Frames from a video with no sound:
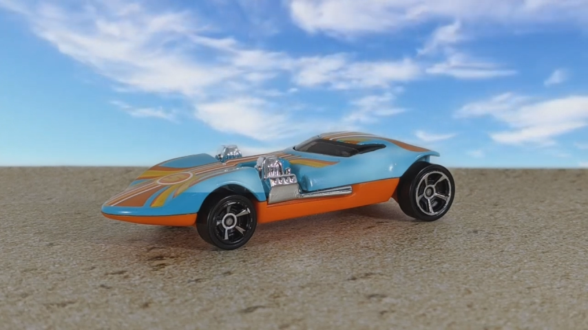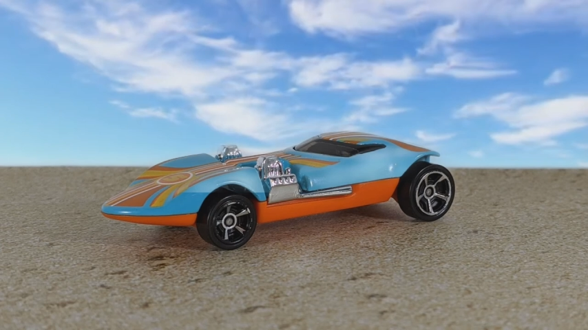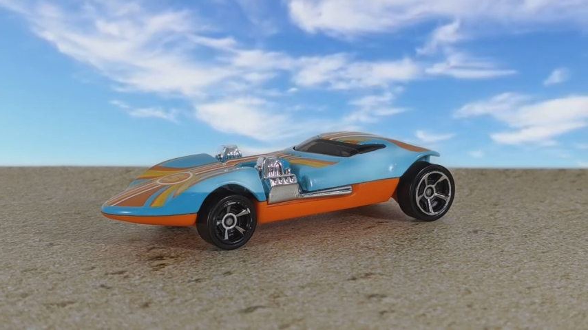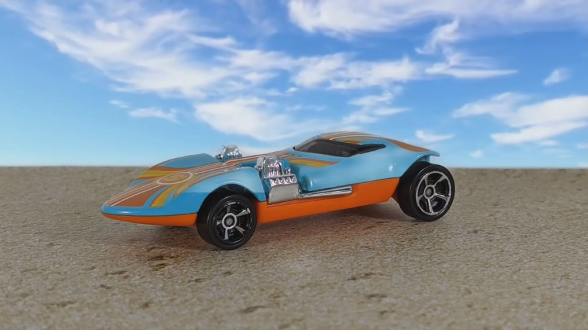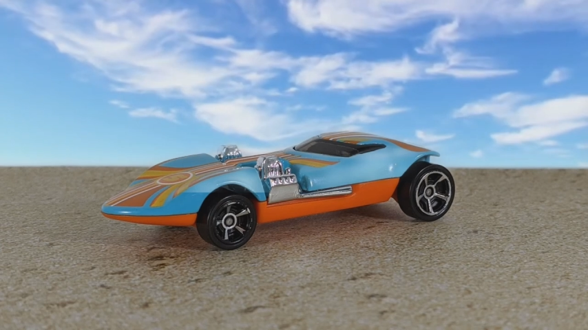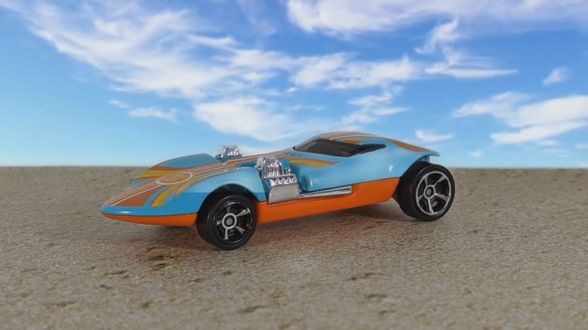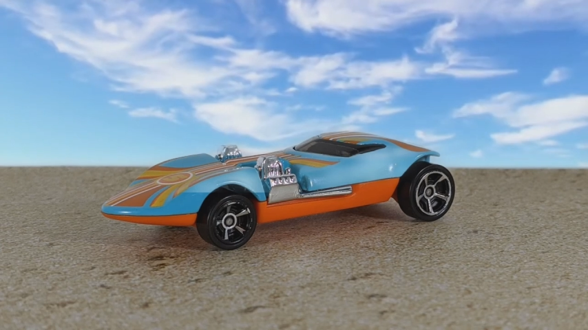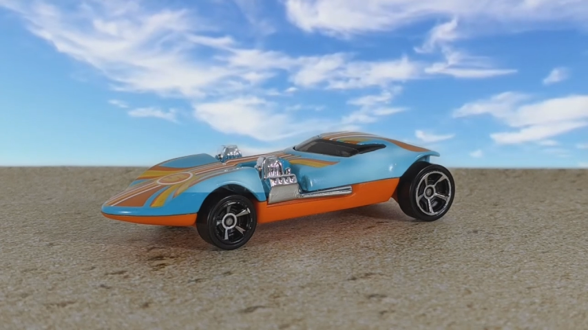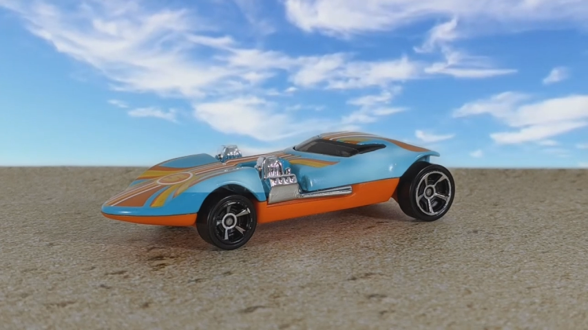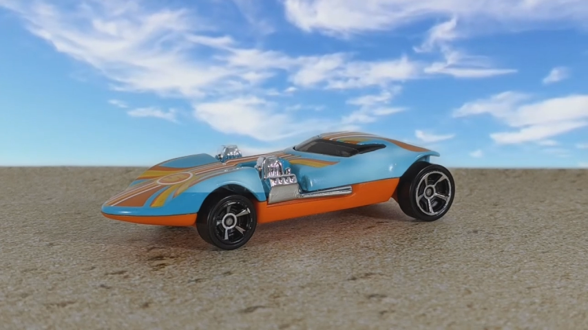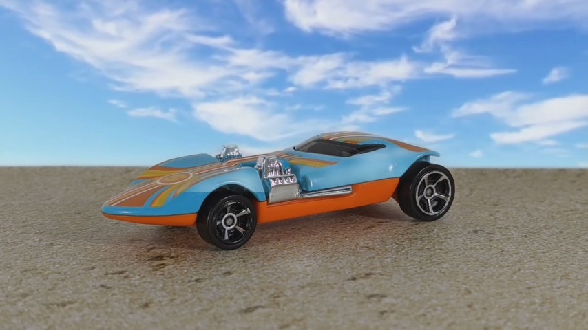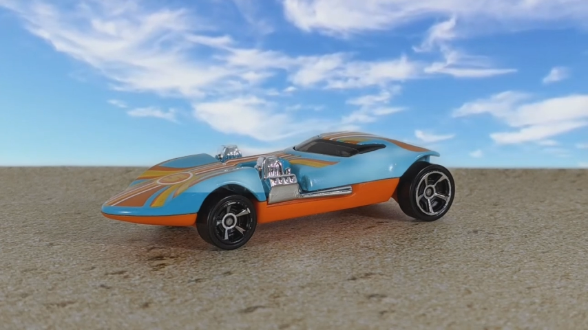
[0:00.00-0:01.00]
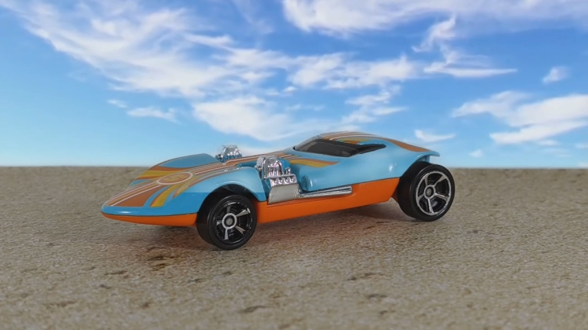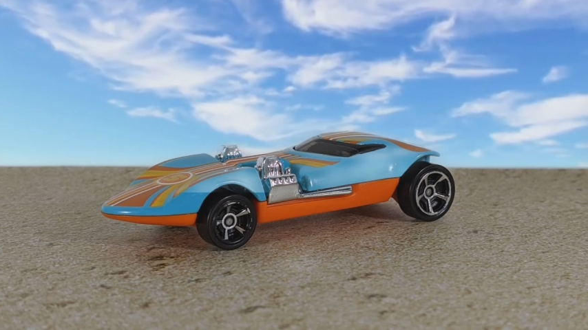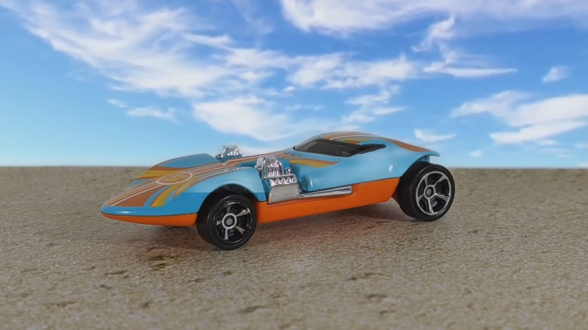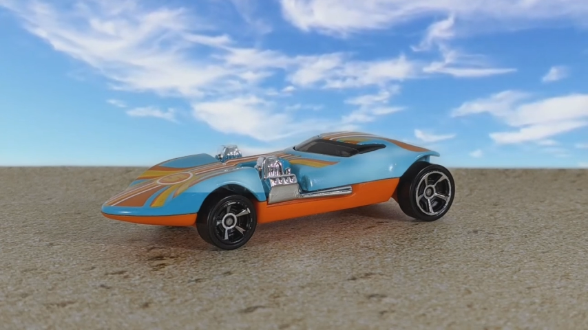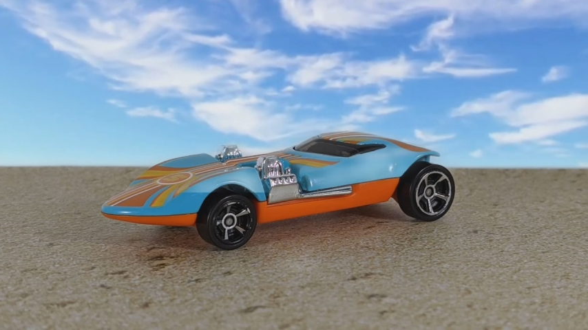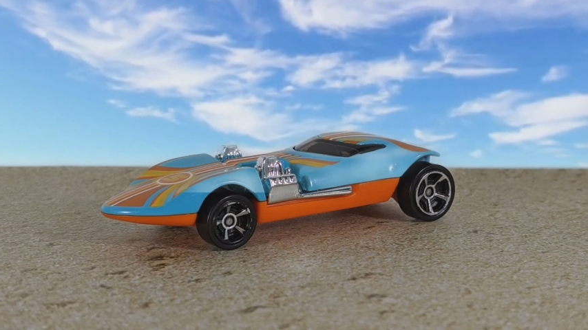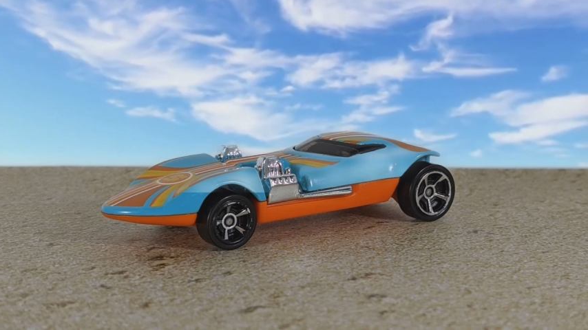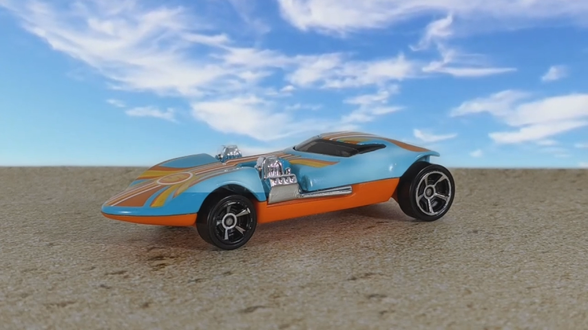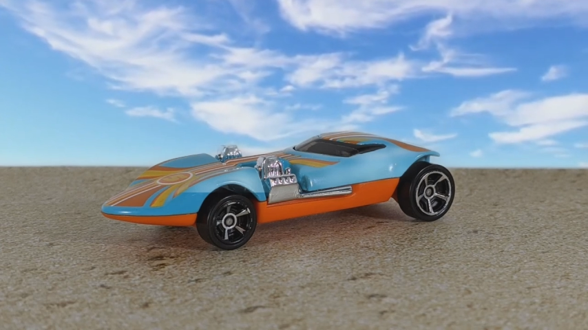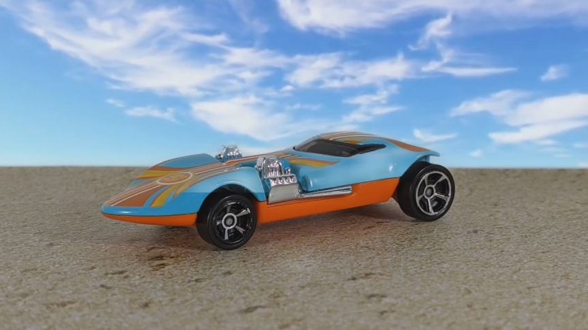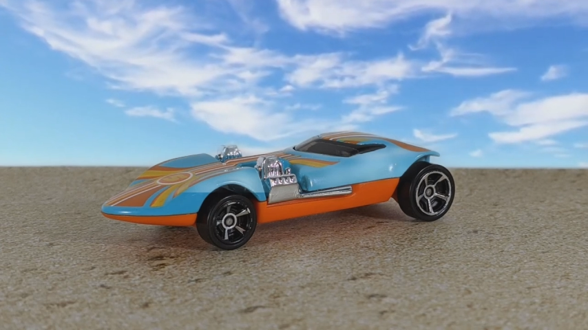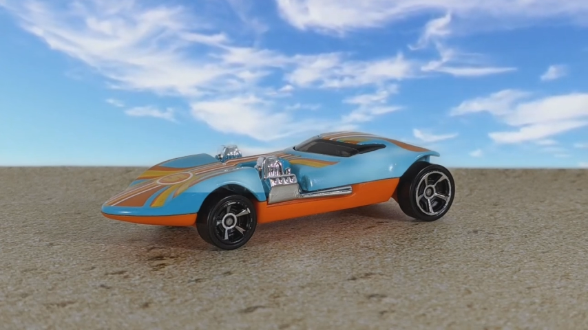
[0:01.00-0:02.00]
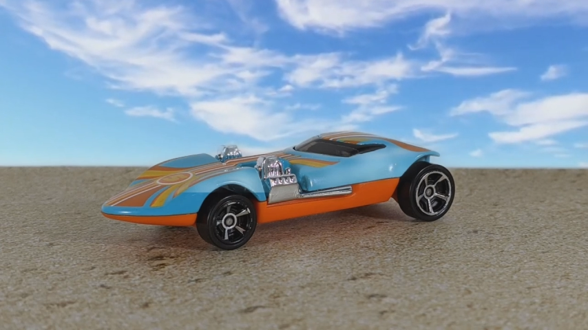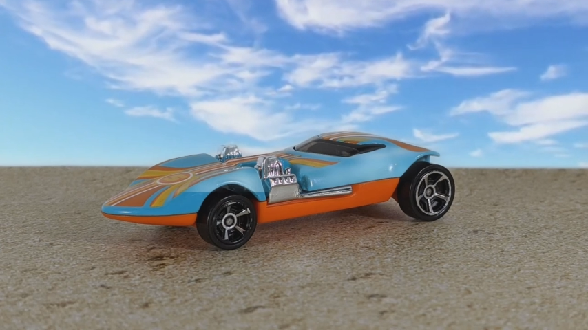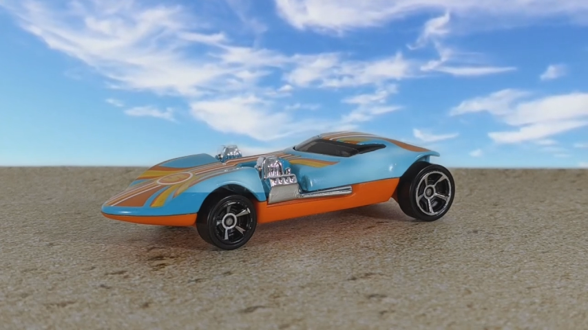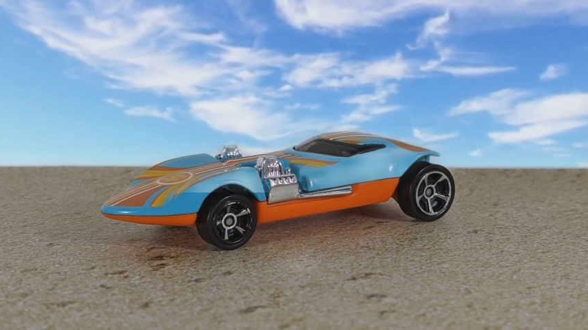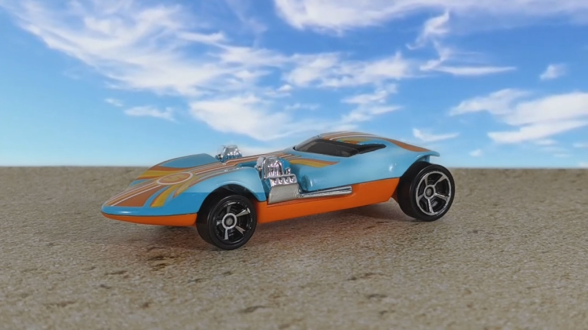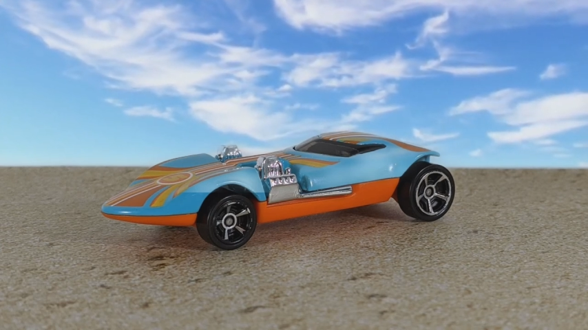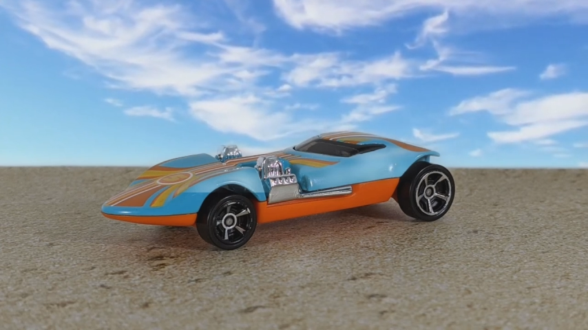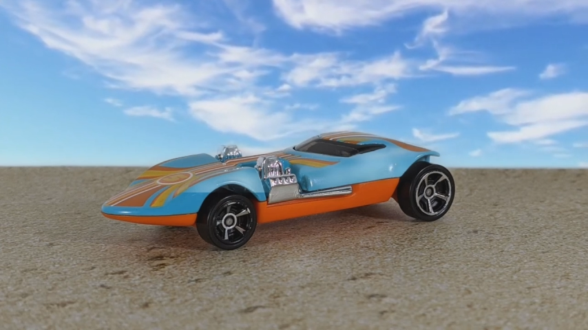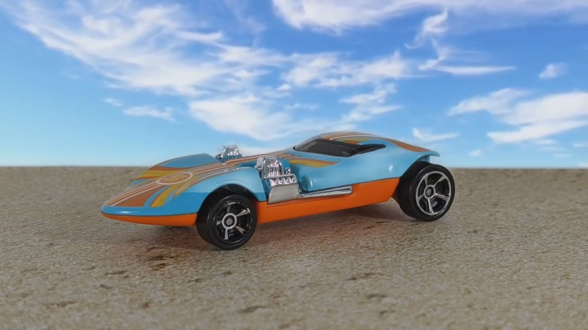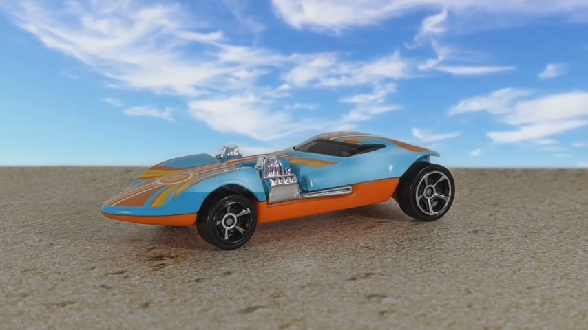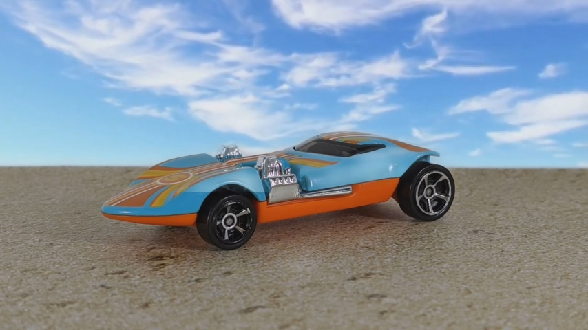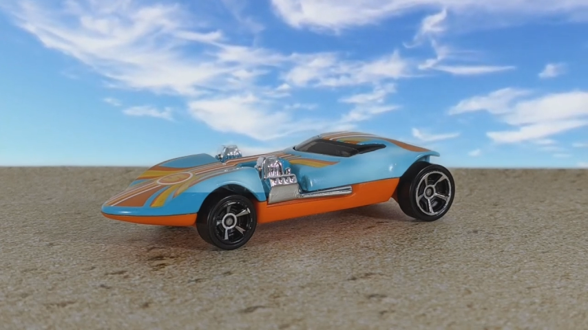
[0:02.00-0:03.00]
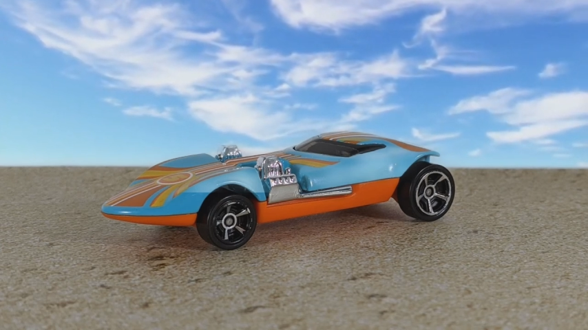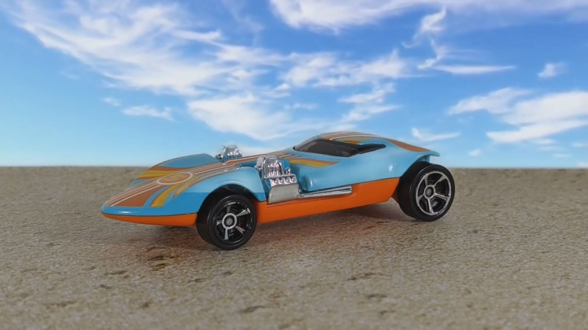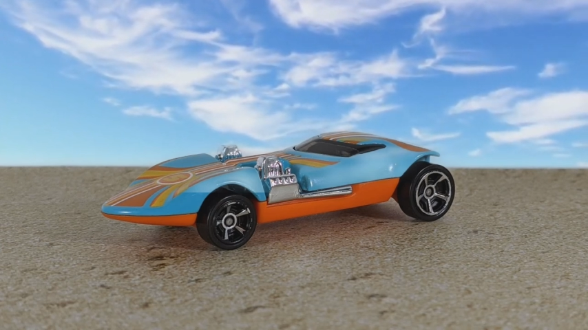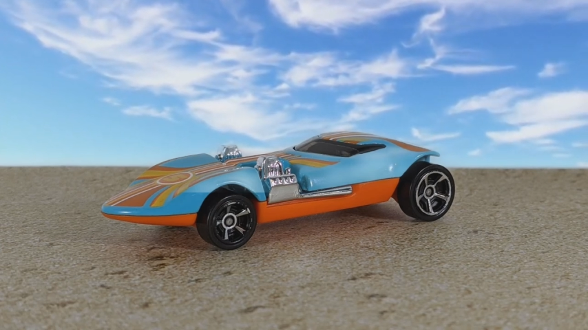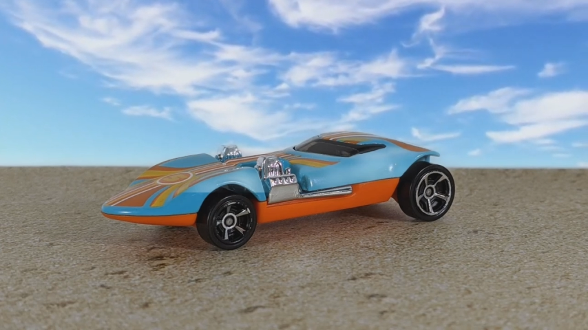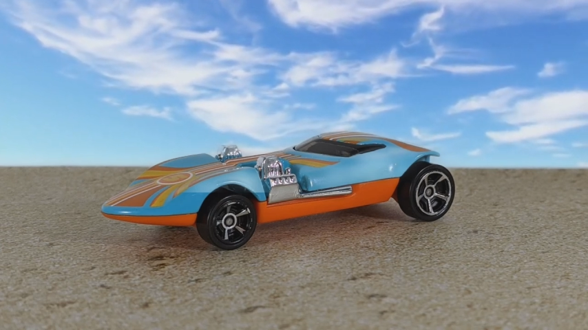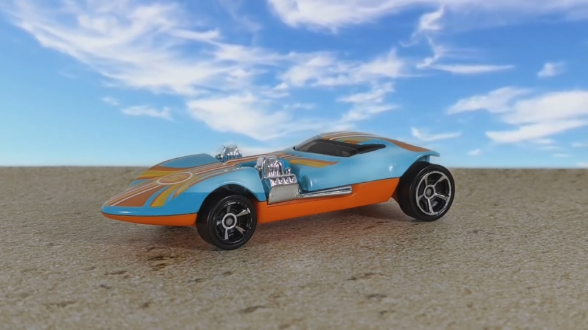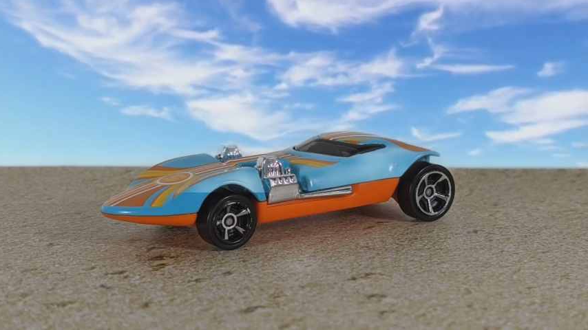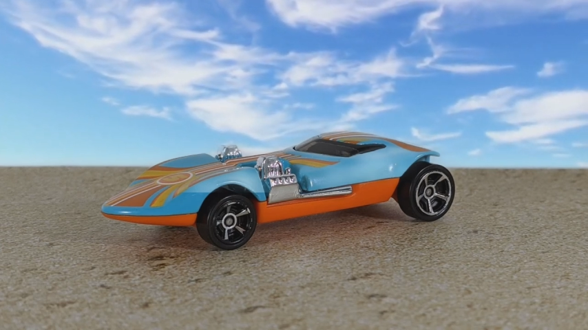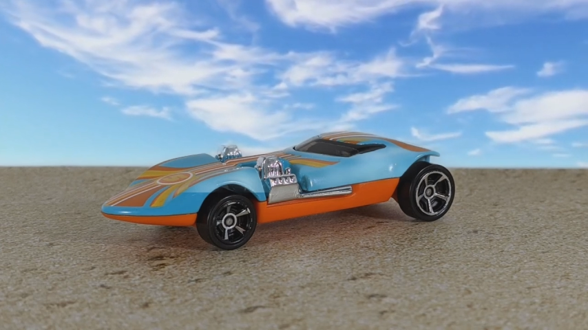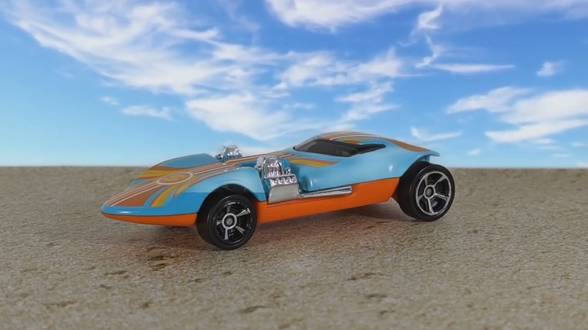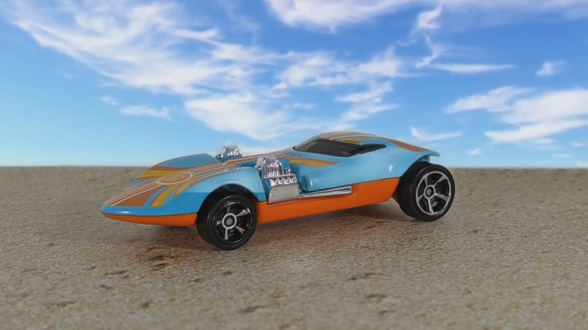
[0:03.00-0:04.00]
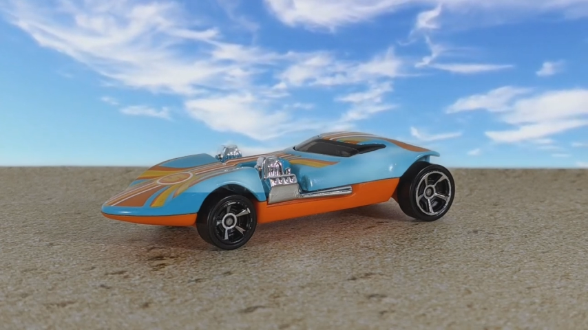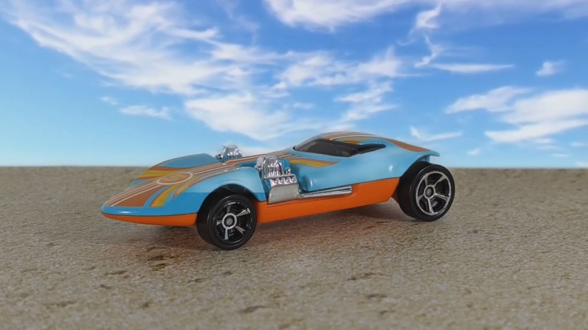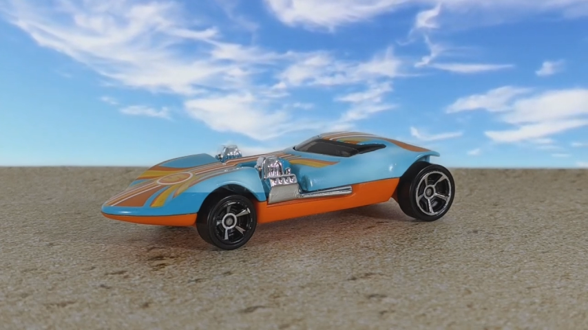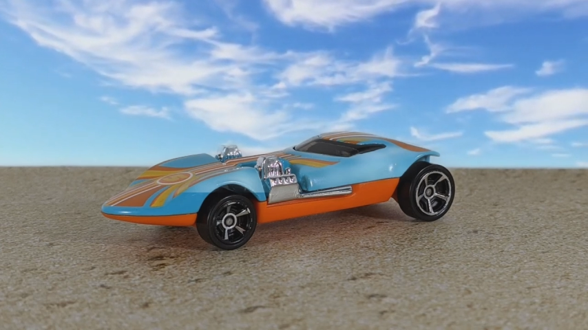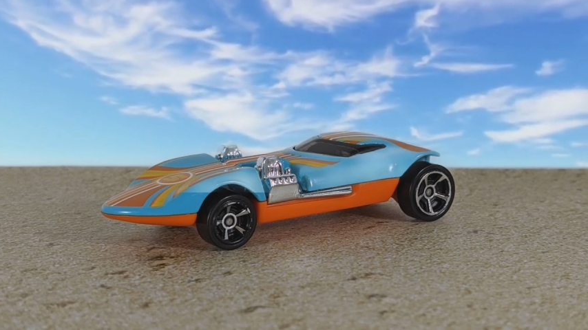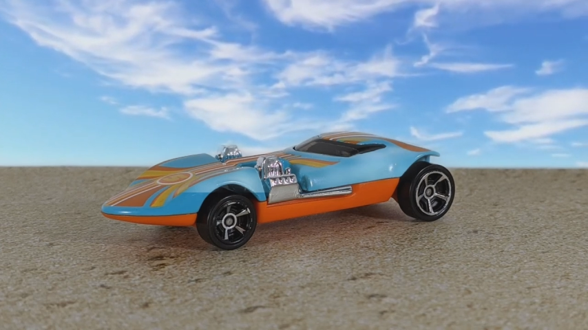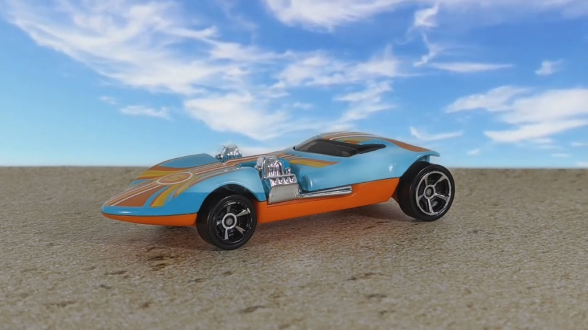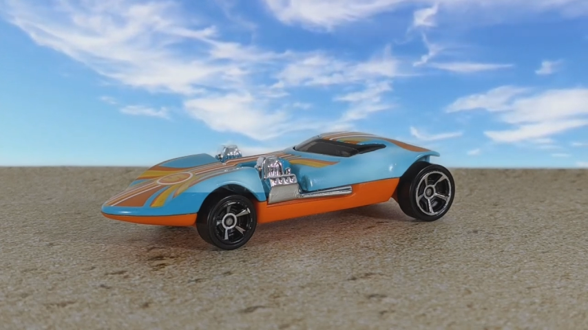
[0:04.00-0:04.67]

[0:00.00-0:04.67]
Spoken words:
(no speaker visible)